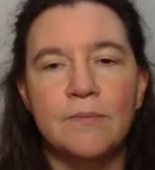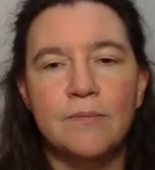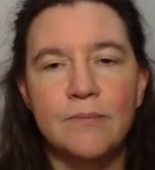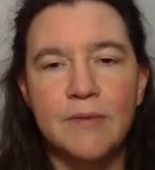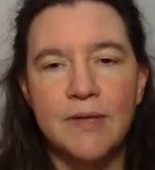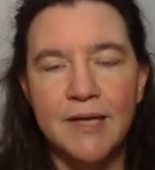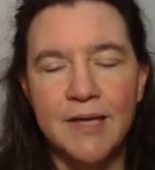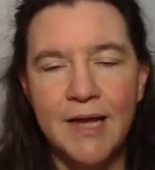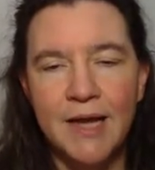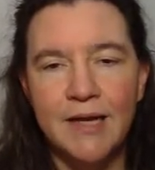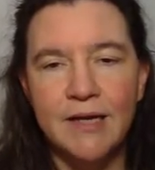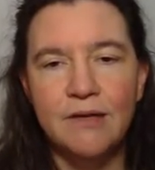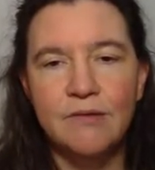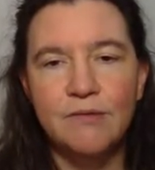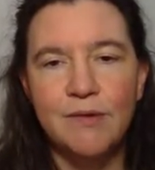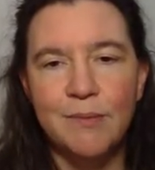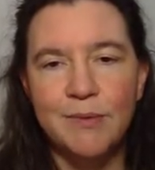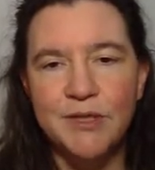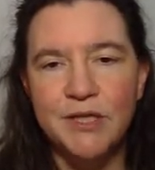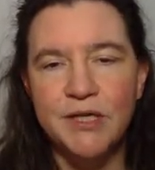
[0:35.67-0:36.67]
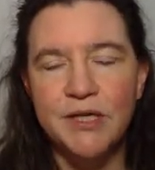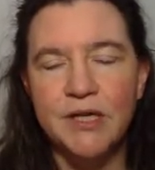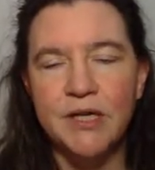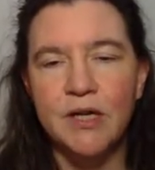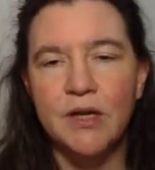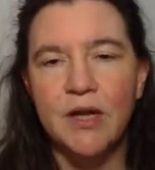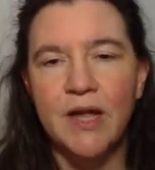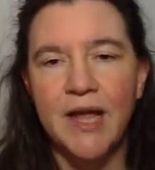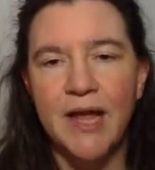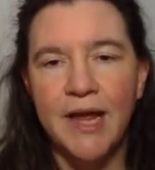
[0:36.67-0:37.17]
again representing
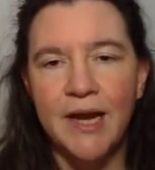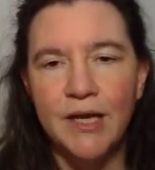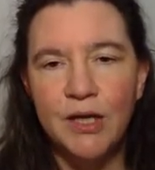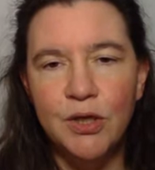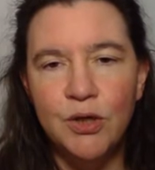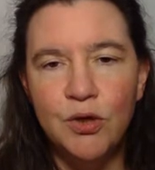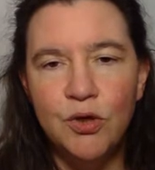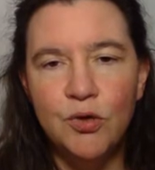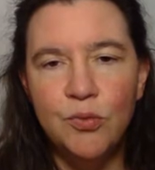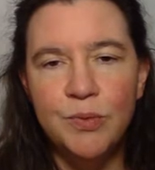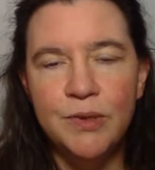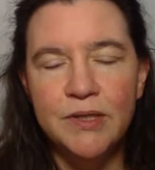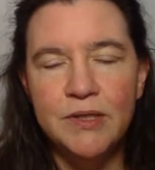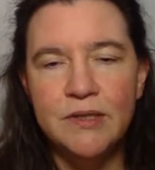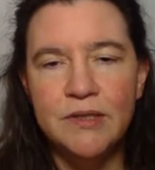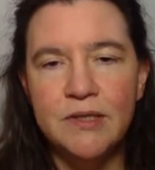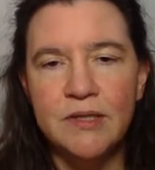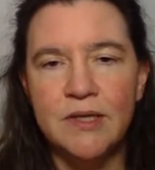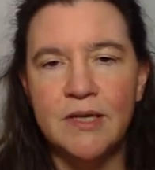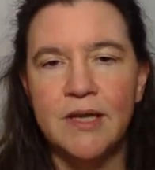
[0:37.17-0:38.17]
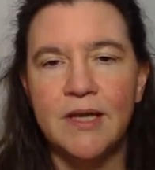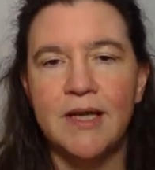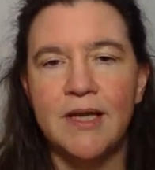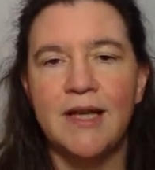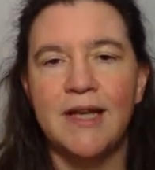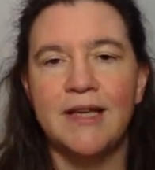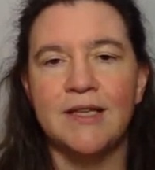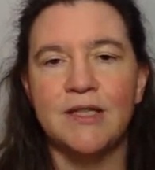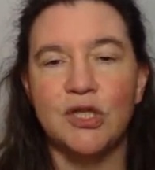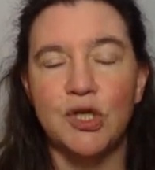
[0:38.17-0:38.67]
n qubits
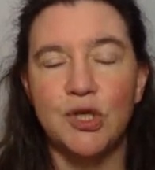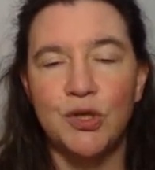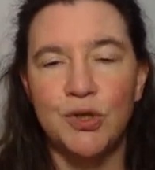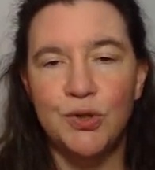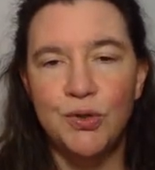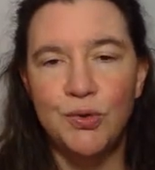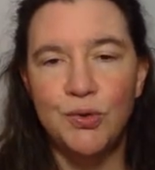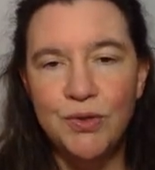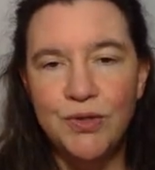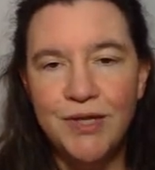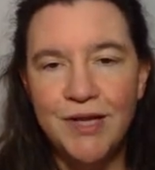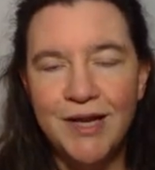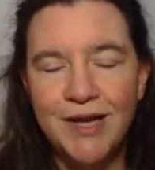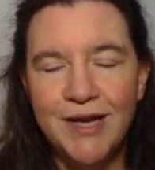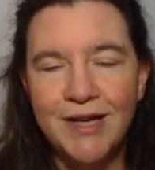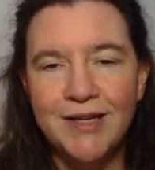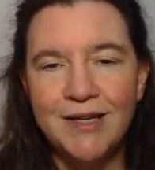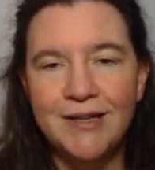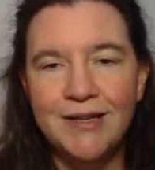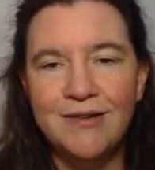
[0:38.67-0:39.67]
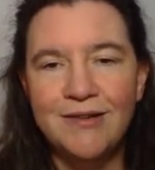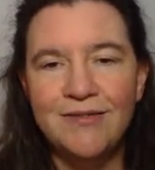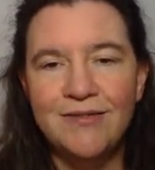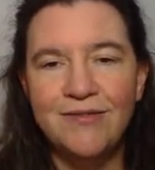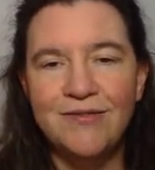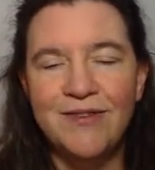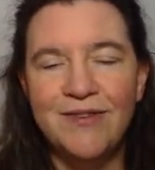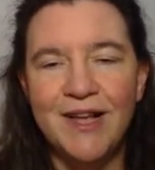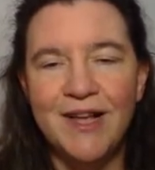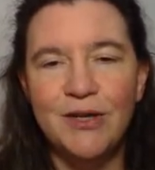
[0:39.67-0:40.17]
at 2 to the n
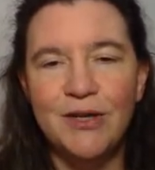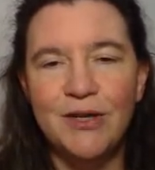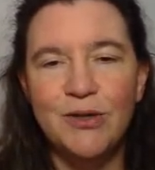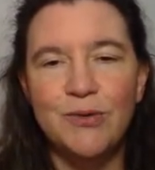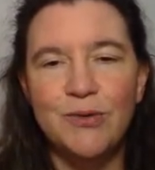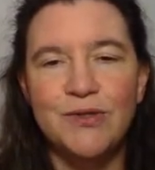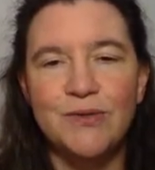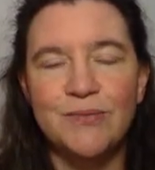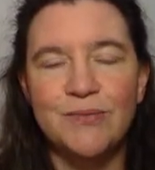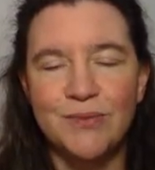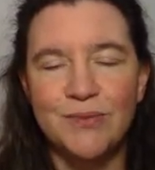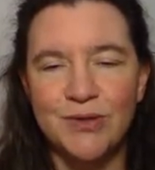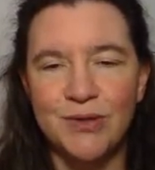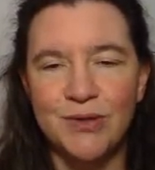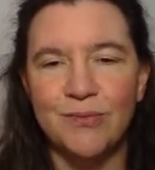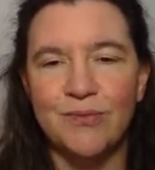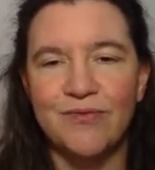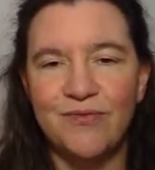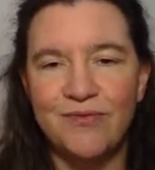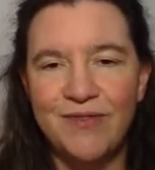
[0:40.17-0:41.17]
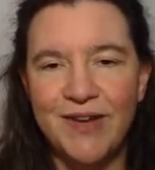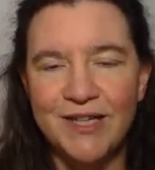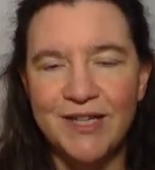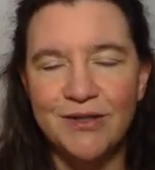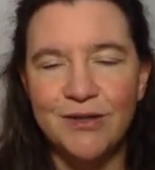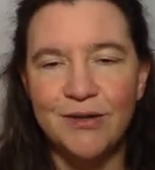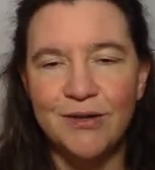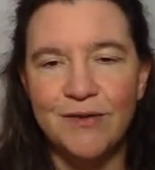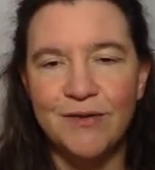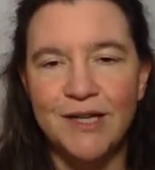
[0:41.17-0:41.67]
values, so vector
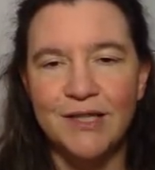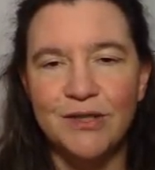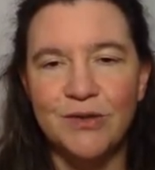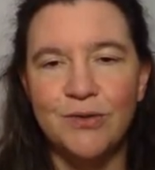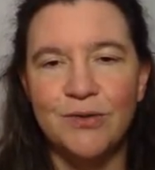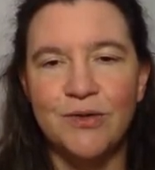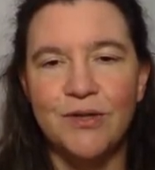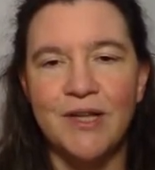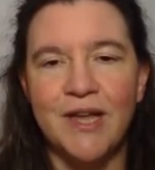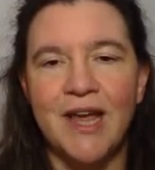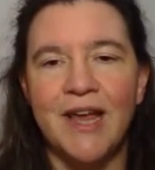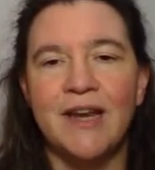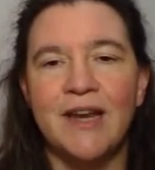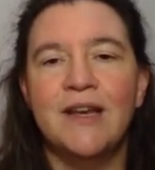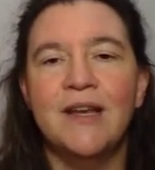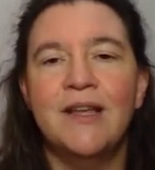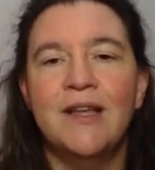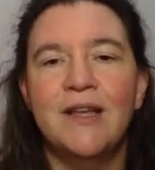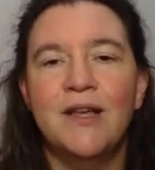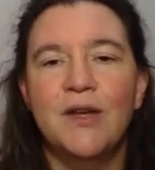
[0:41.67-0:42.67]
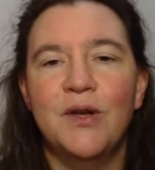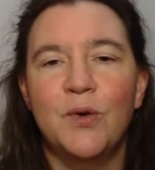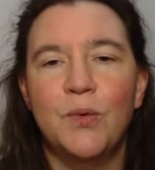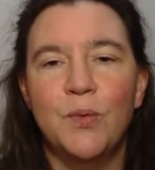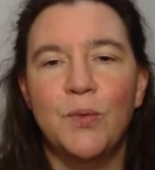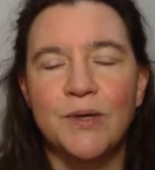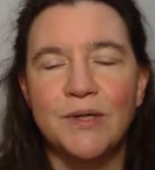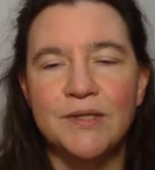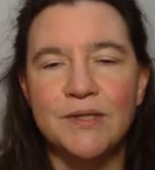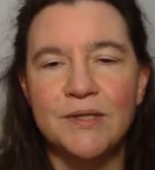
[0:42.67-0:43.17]
of length 2 to the n
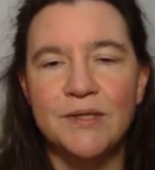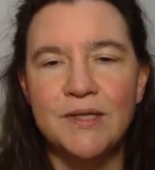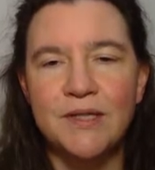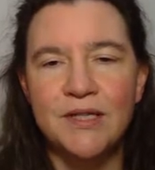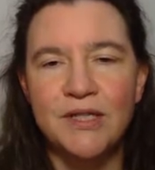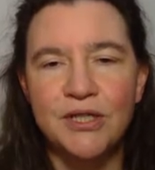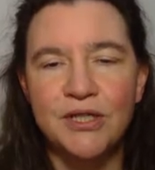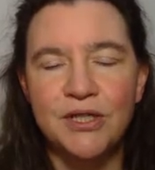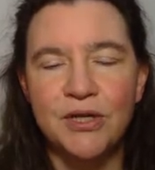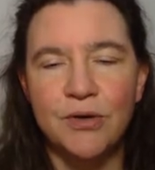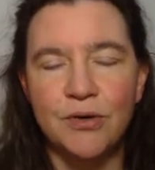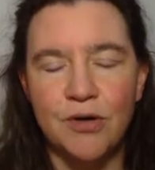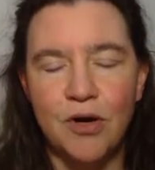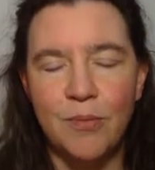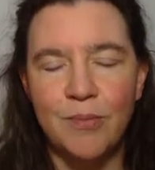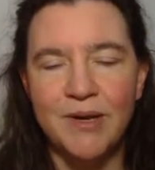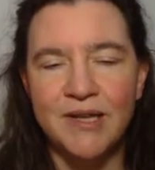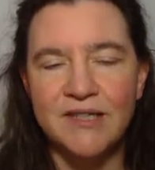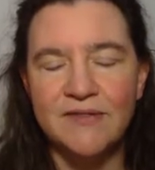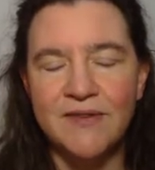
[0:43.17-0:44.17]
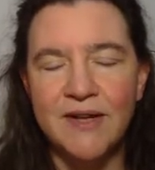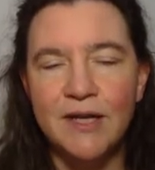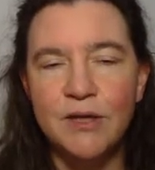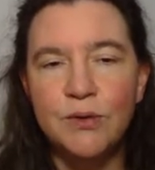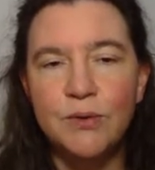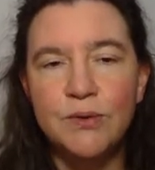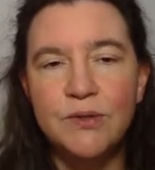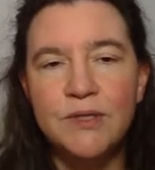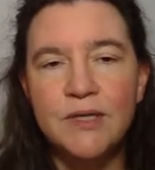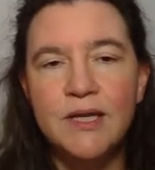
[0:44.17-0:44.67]
with integer or complex
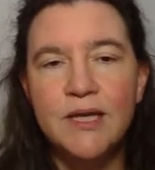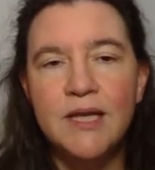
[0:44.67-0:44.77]
values.